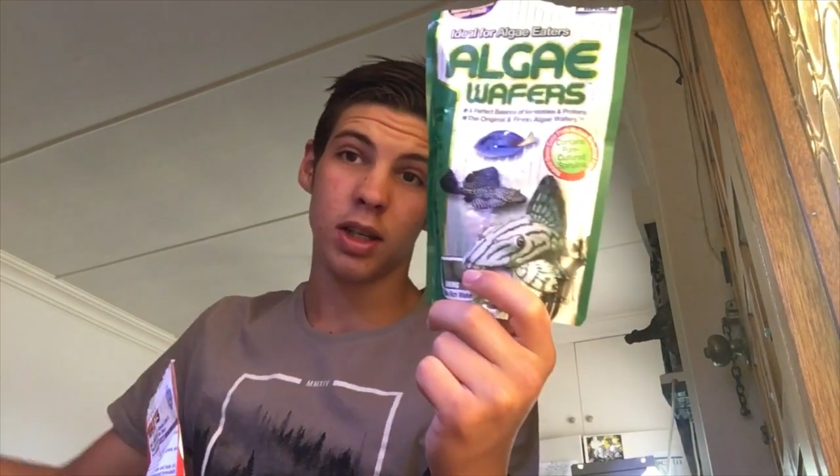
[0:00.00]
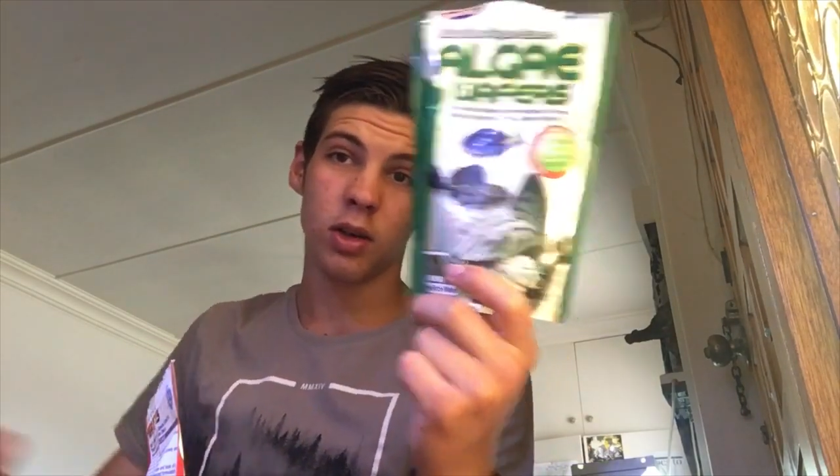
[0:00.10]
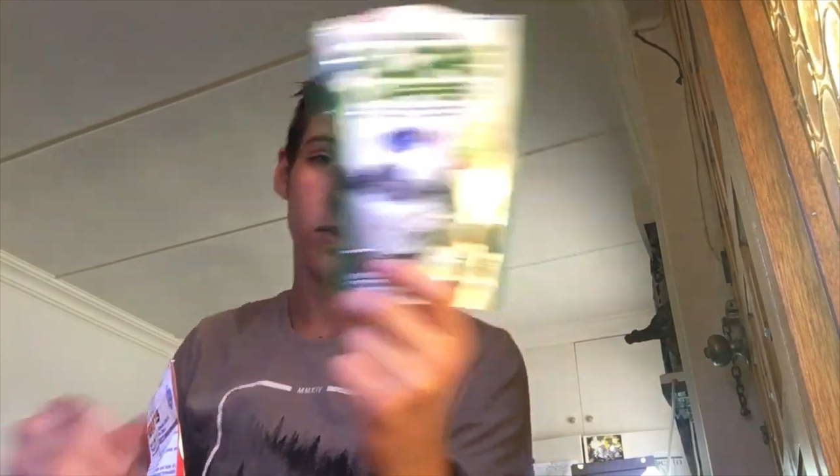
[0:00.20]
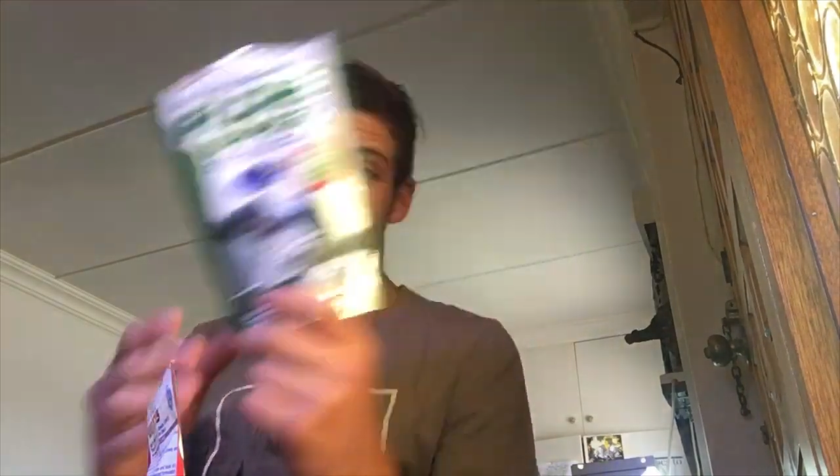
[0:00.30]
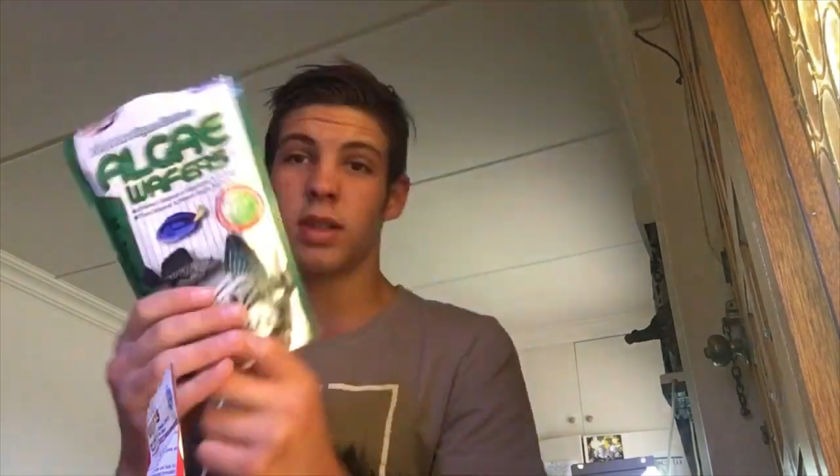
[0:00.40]
eat
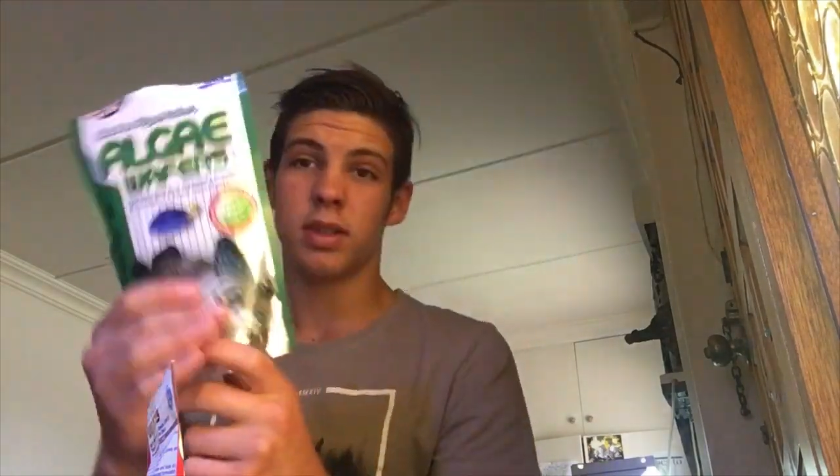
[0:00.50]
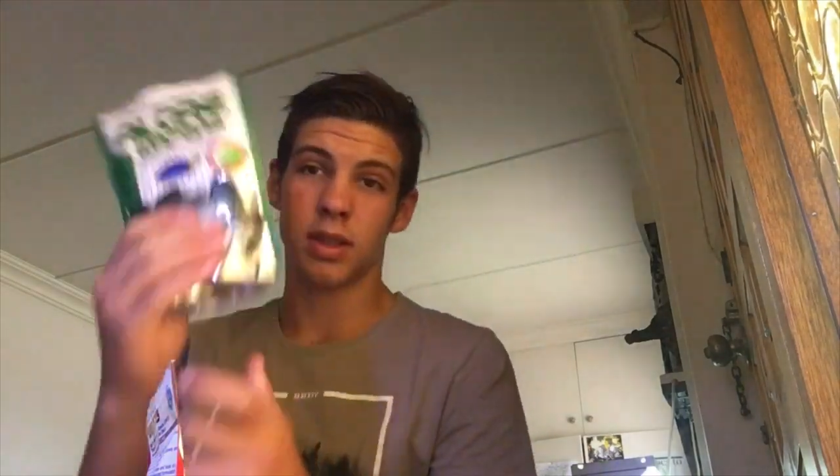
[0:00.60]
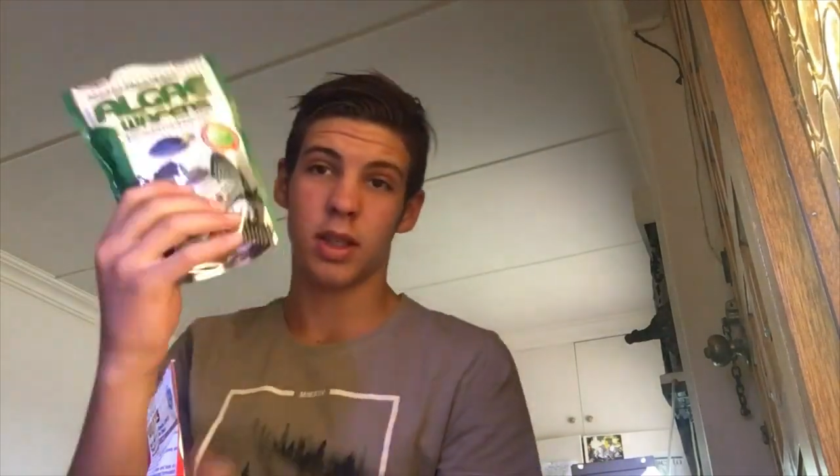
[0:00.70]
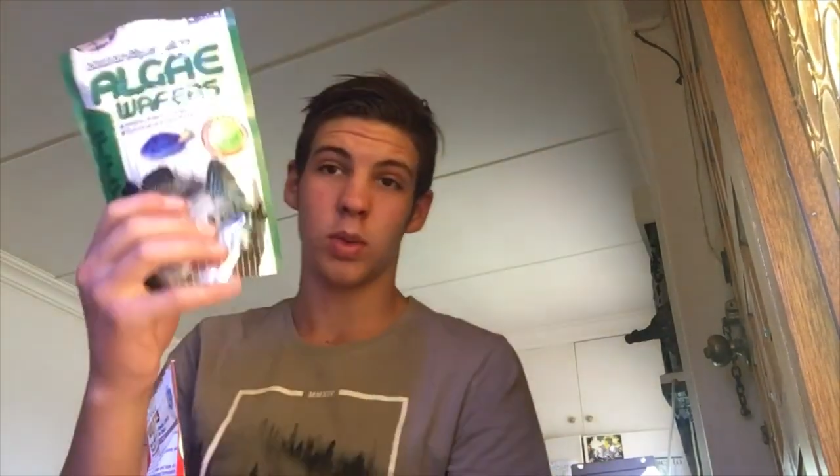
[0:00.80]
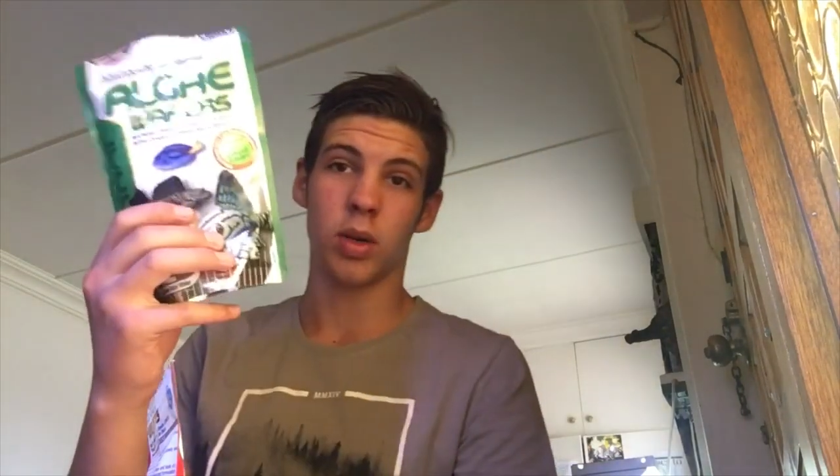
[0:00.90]
of it.
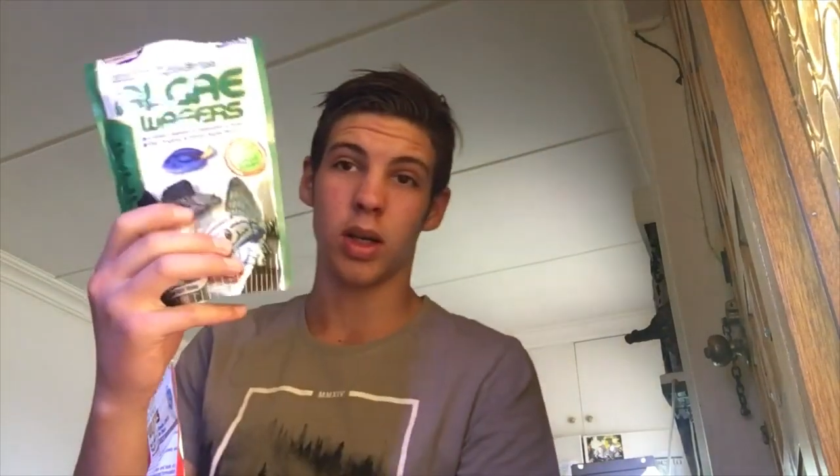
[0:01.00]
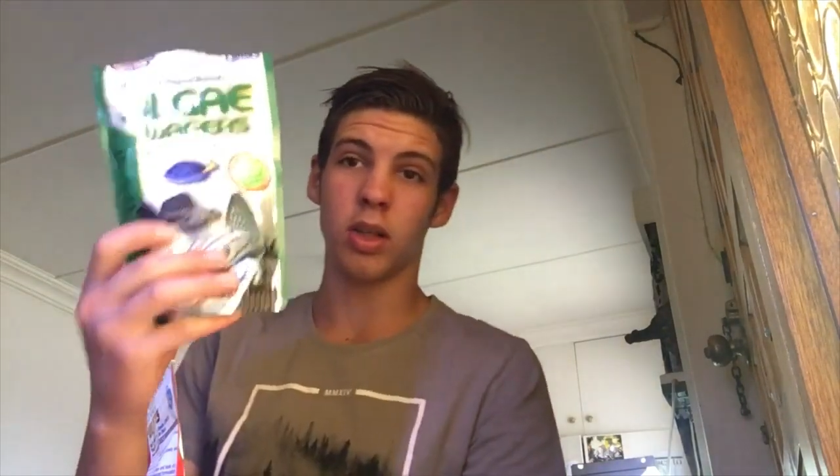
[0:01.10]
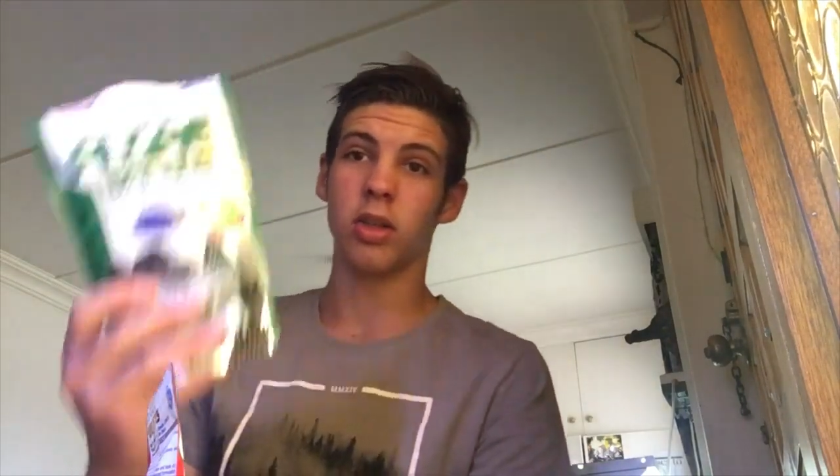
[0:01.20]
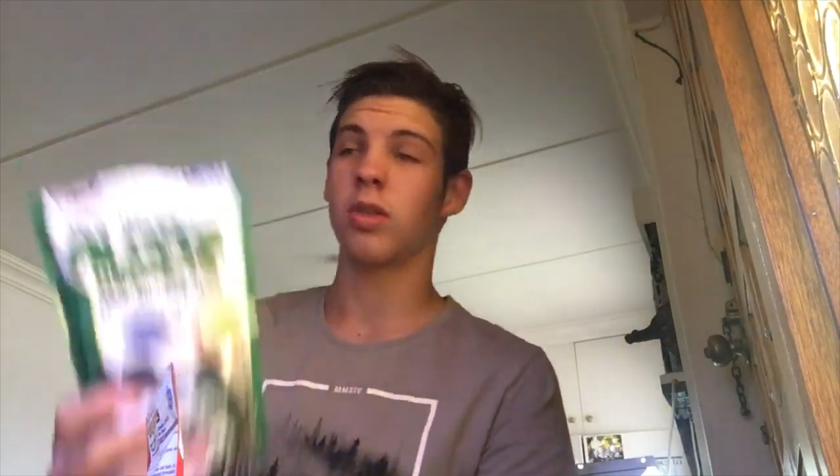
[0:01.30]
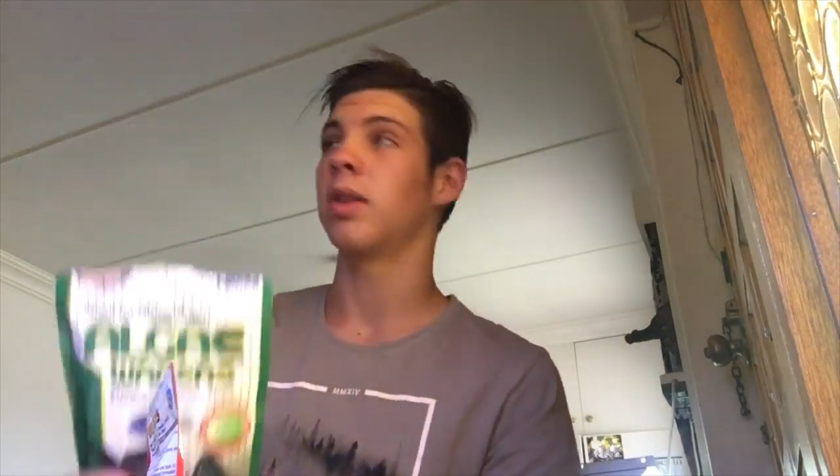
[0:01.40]
That's what I
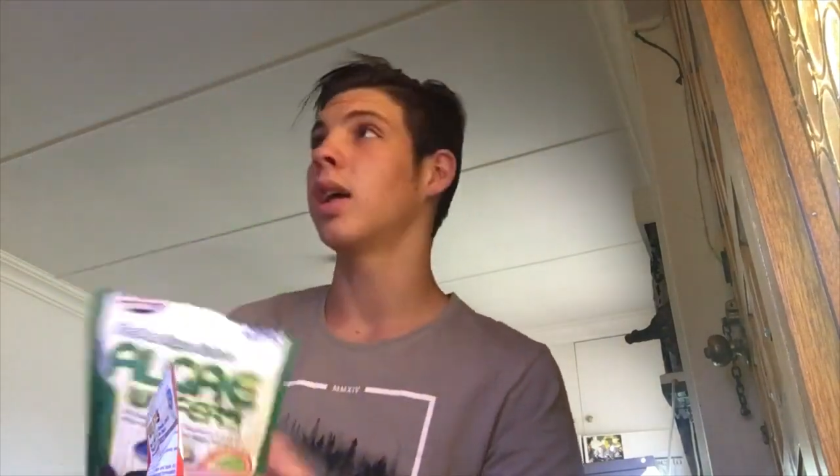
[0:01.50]
use for